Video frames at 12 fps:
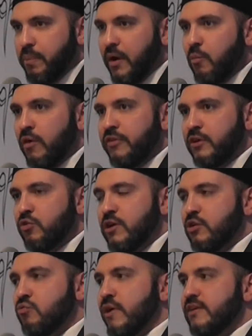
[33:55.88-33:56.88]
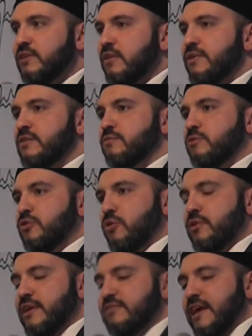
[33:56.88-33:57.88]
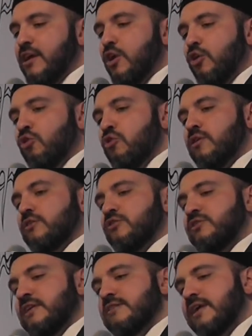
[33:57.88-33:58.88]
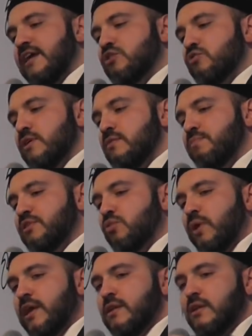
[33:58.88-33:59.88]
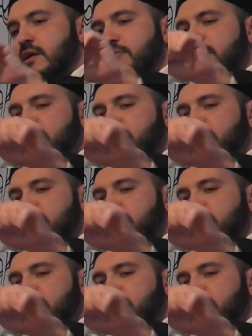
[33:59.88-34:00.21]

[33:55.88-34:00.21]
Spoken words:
But what the critical race theories do, they say, look, you see this hatred between